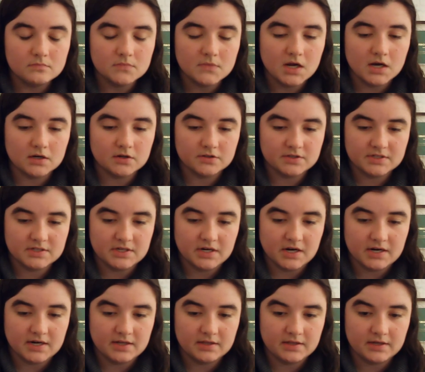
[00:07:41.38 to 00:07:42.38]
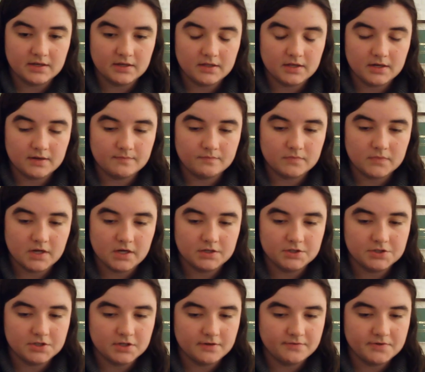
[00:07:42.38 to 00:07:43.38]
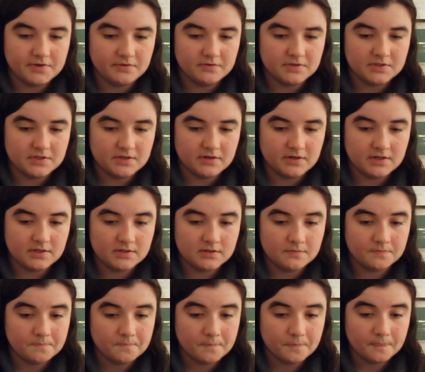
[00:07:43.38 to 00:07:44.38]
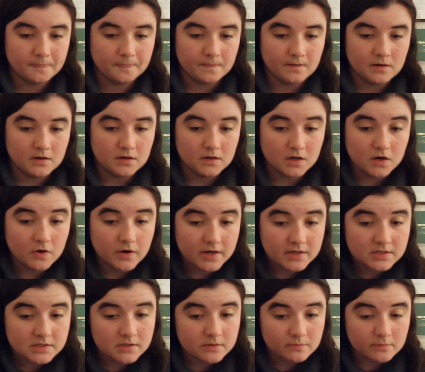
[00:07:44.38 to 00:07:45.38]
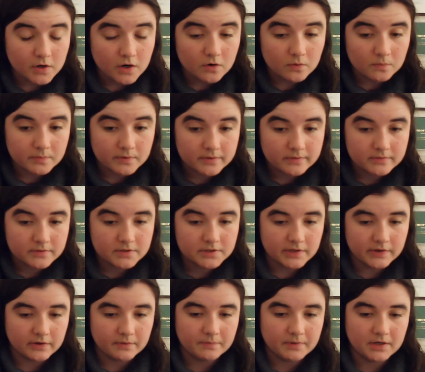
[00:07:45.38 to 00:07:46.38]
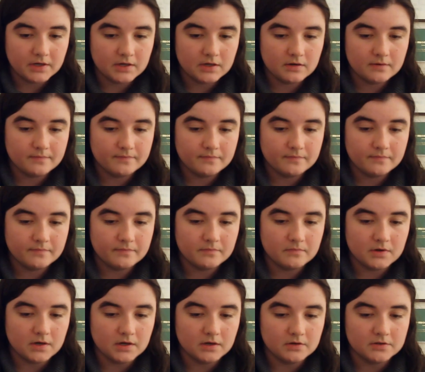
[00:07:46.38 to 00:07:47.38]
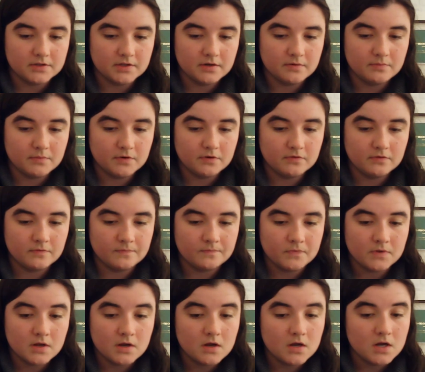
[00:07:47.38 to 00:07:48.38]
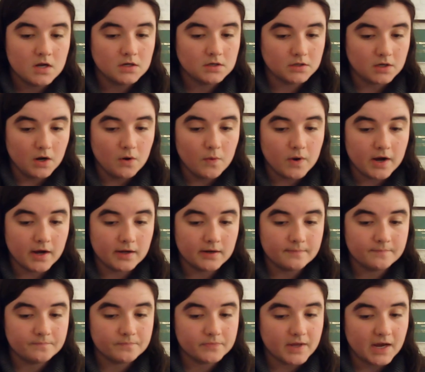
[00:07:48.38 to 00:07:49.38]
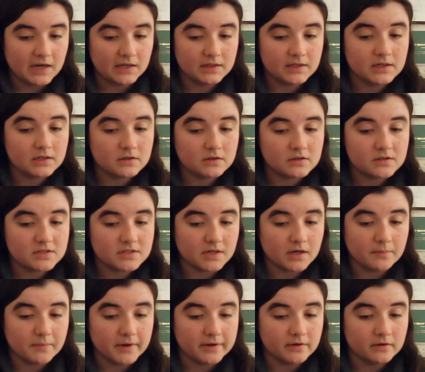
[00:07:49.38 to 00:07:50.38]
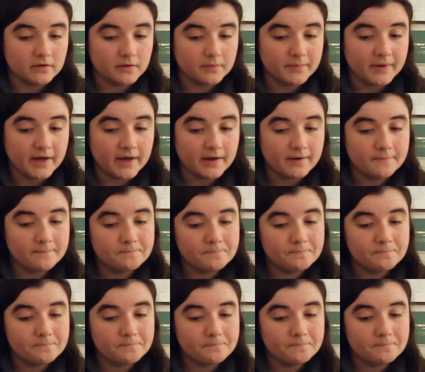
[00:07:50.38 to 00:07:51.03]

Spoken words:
Uncle stared at Ling Ling, unsure if she was serious. Go get some rope, she repeated. Uncle didn't move. Go on. I think there's some under the bed.